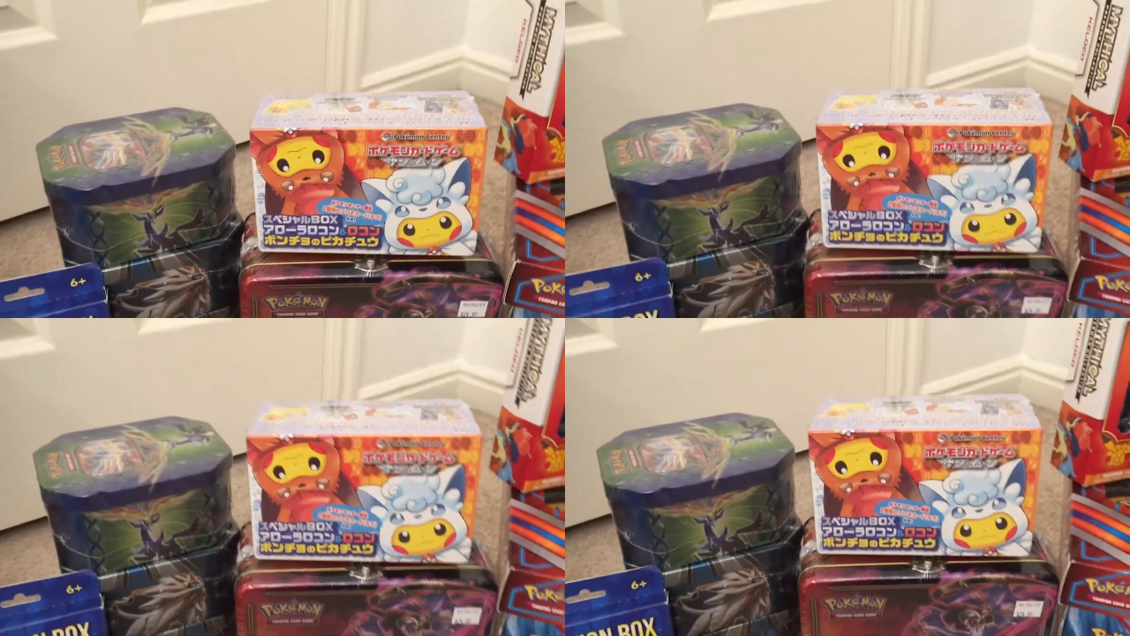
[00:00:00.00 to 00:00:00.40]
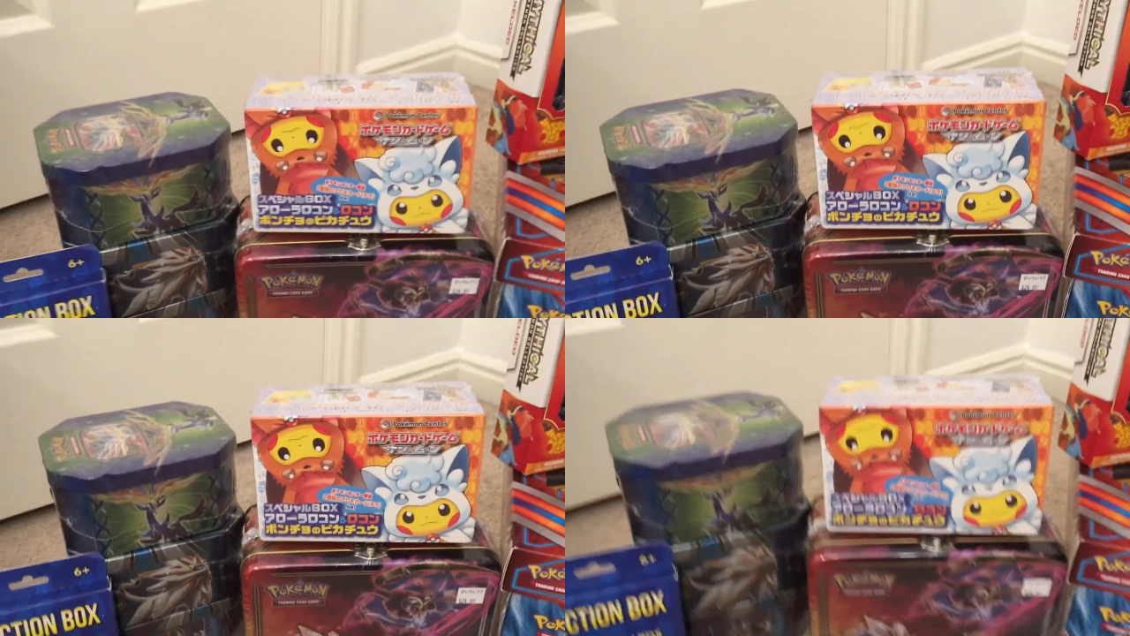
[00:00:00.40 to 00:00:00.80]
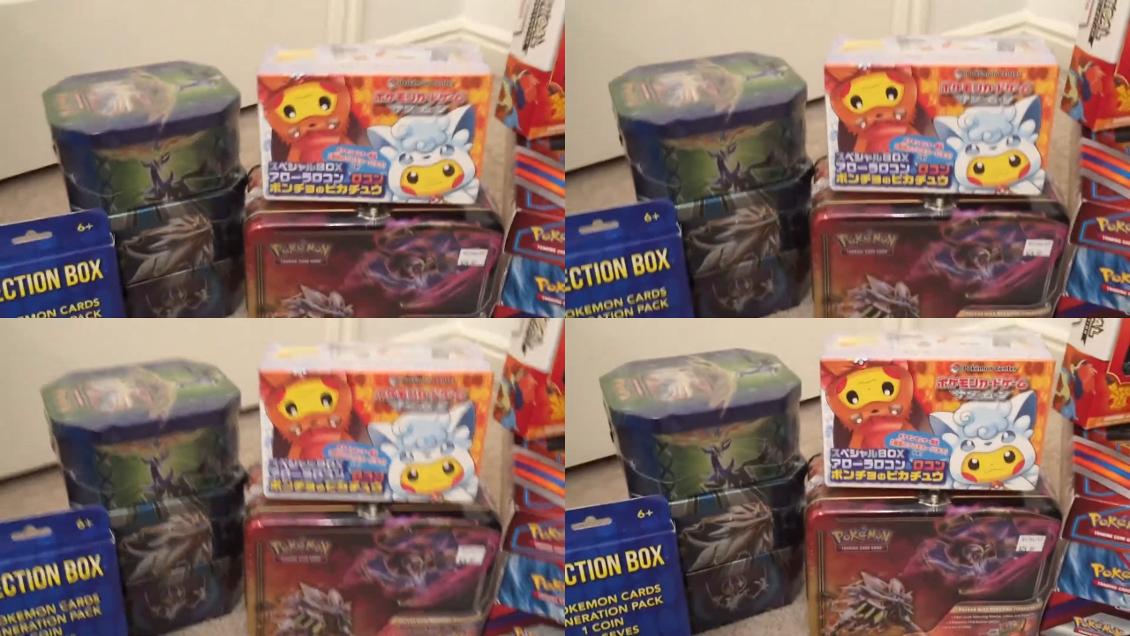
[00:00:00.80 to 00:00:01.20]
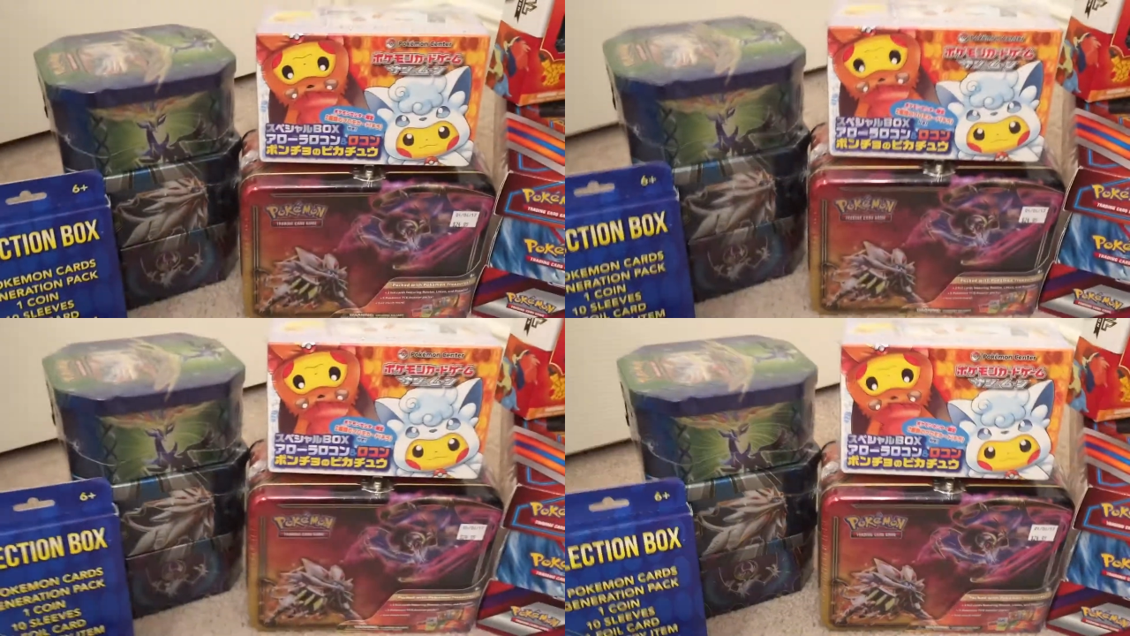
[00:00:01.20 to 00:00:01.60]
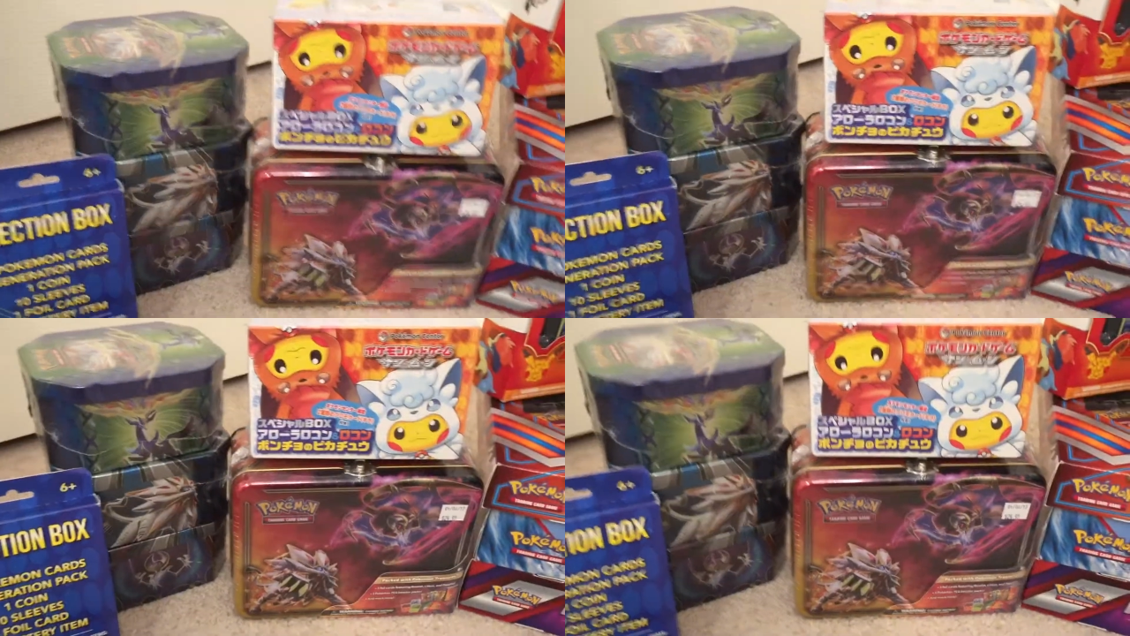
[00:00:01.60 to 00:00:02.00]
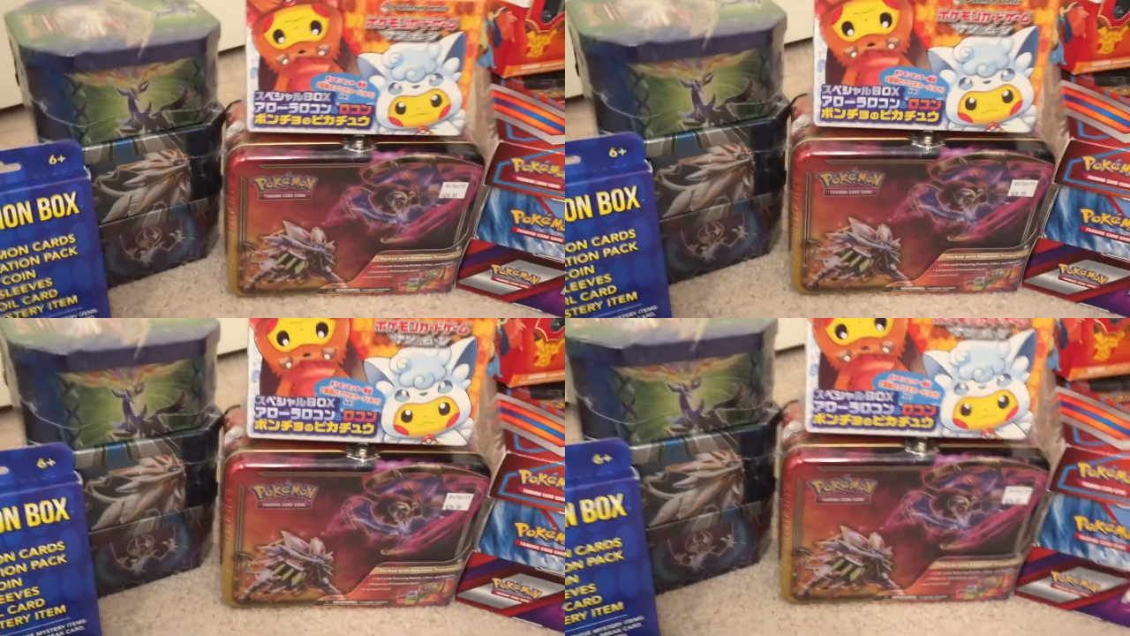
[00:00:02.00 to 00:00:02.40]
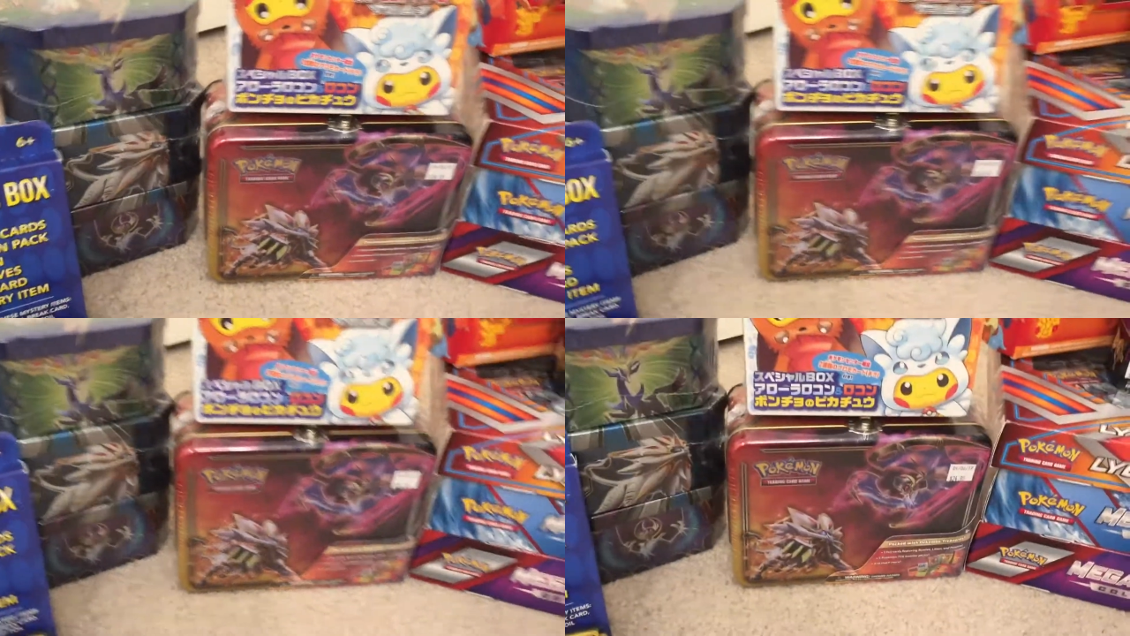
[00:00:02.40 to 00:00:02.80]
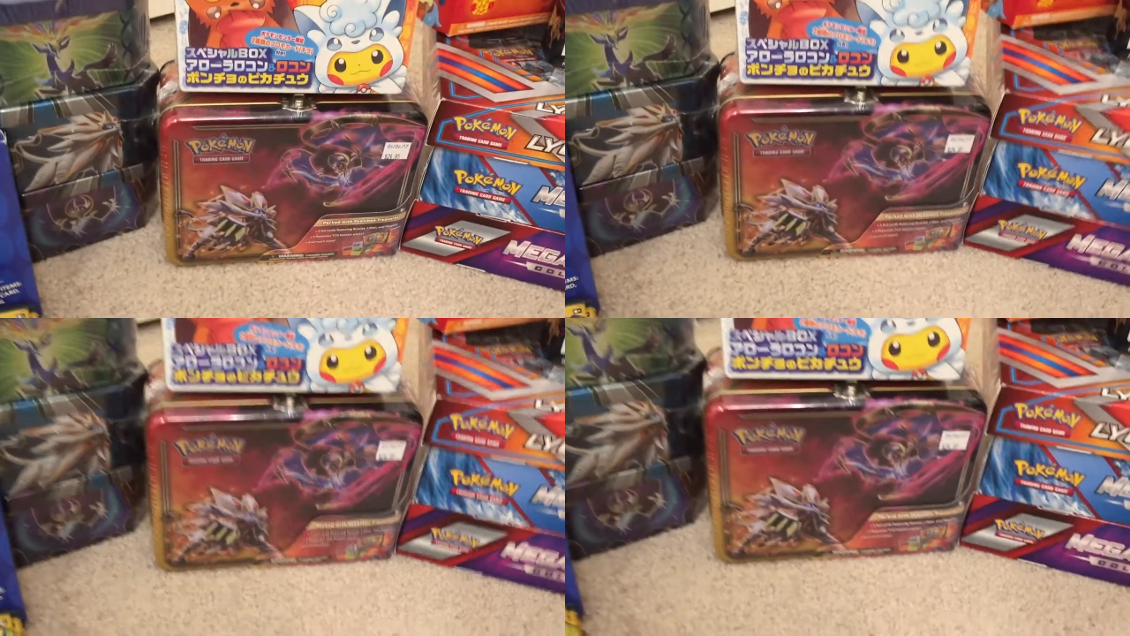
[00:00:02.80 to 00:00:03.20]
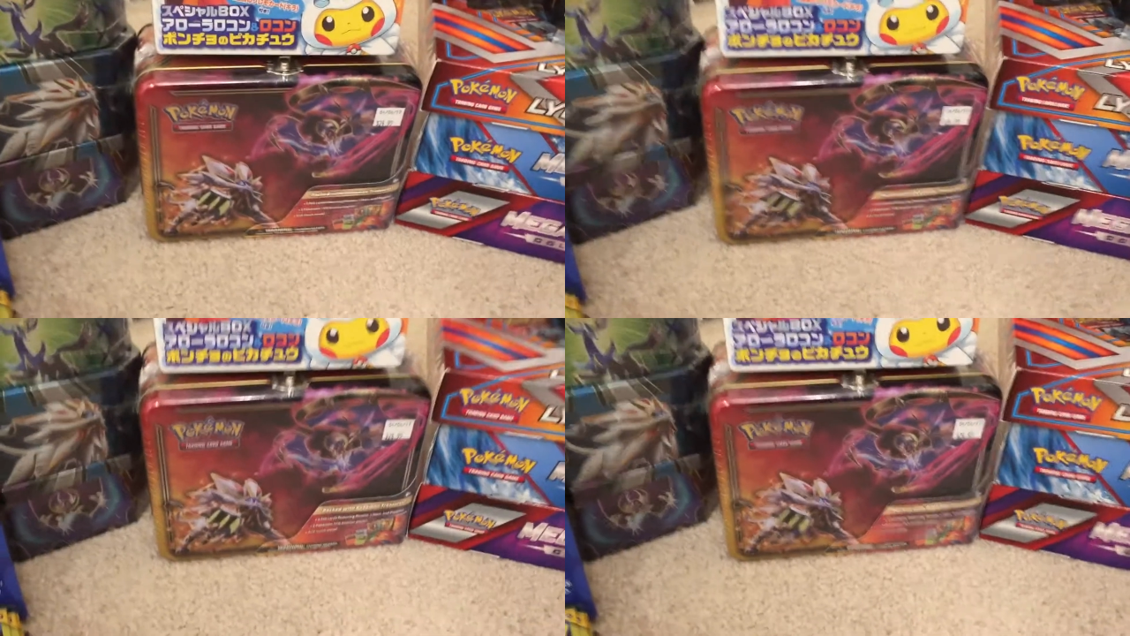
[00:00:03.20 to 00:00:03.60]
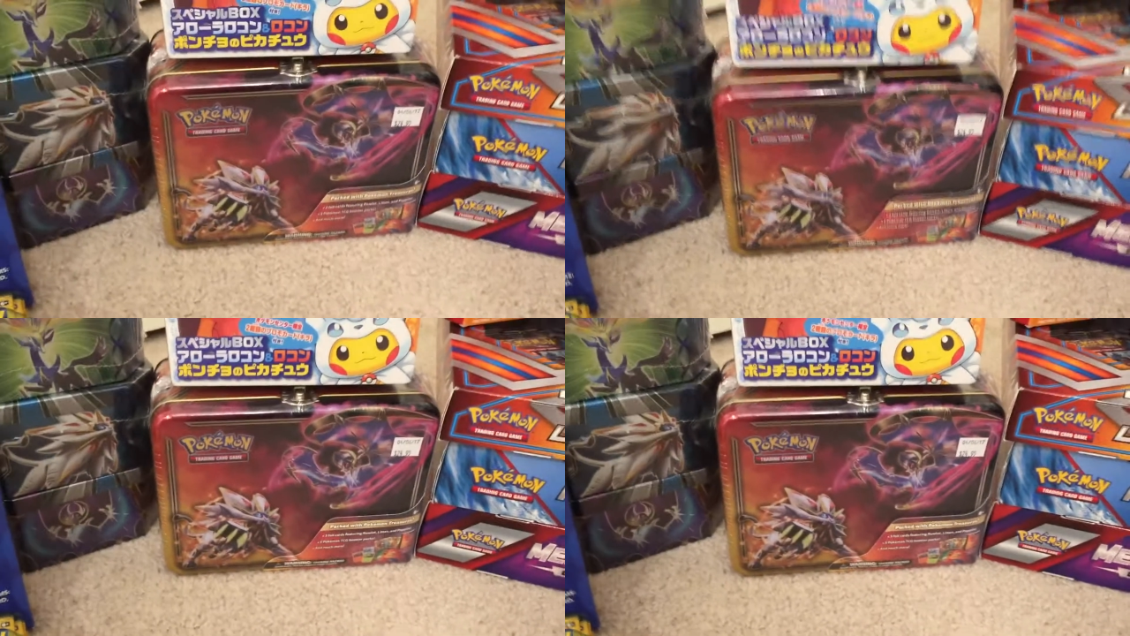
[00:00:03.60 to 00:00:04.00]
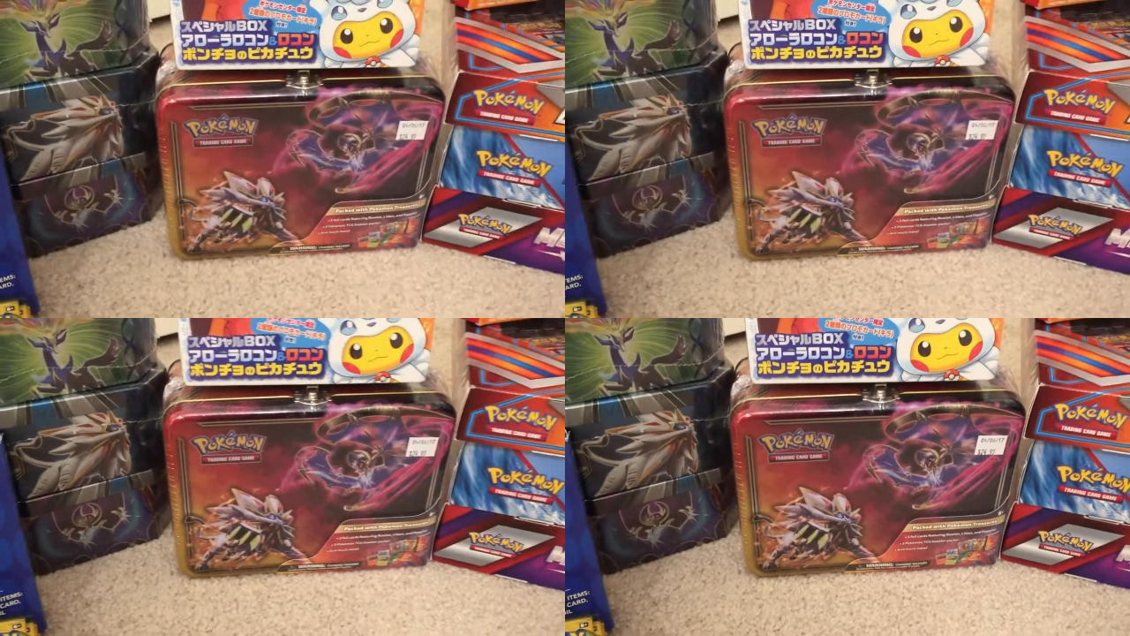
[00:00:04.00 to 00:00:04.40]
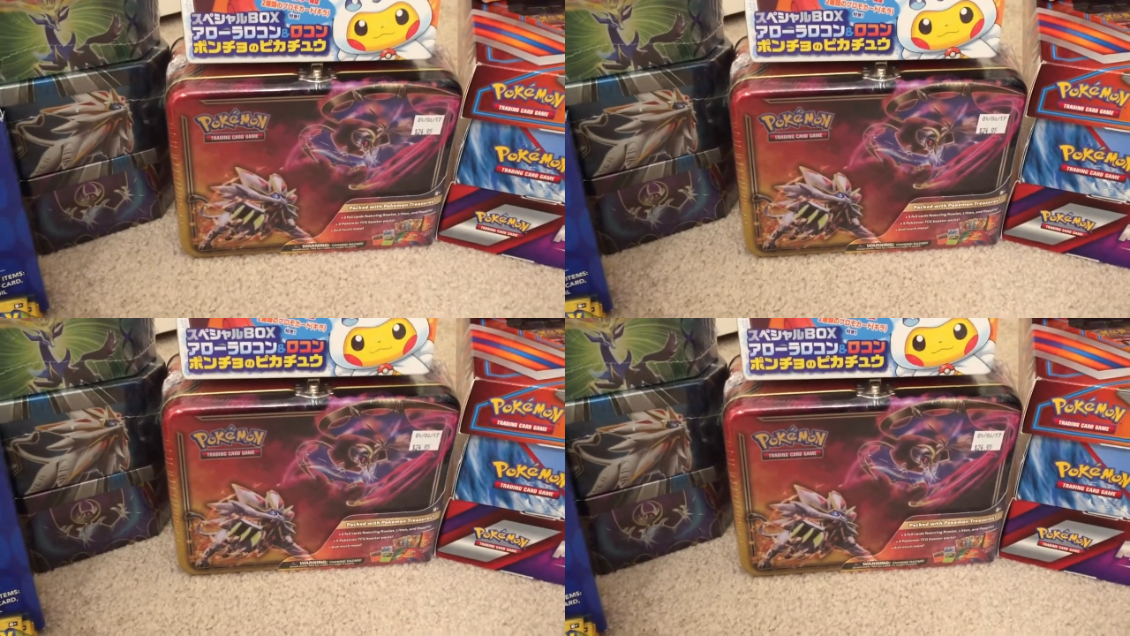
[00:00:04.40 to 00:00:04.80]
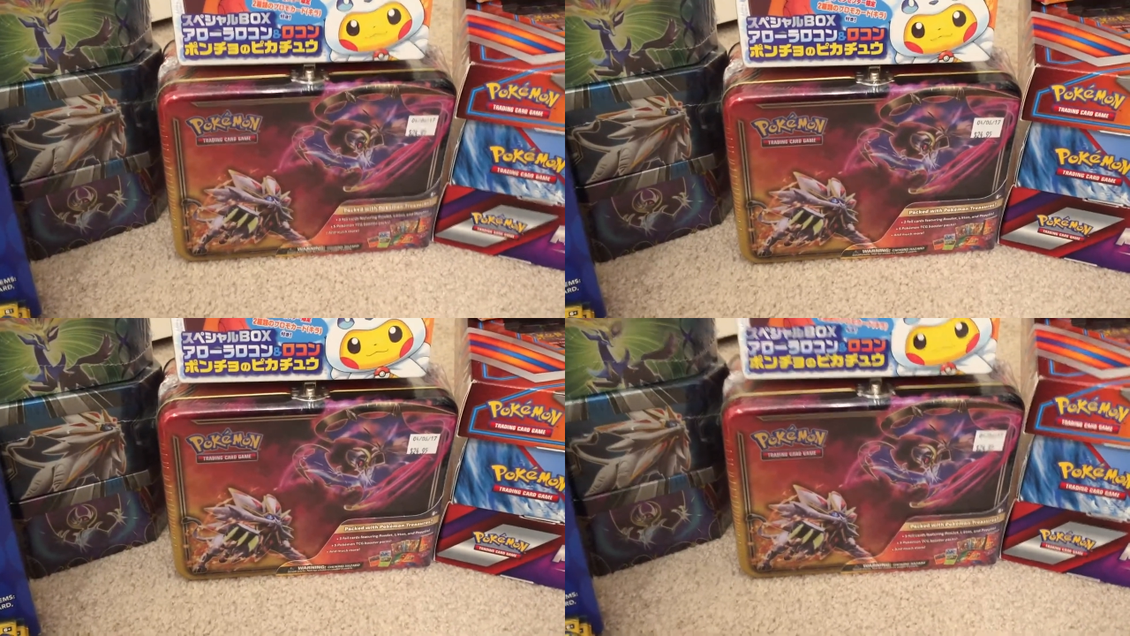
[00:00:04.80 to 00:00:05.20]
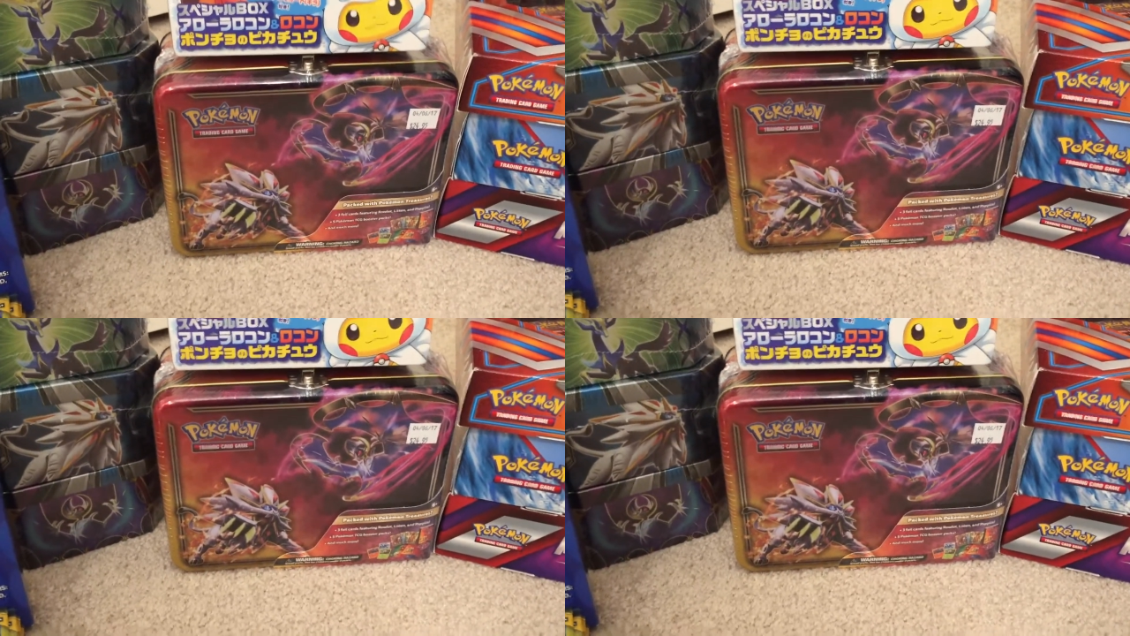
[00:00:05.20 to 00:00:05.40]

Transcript: [unreadable: no face in view]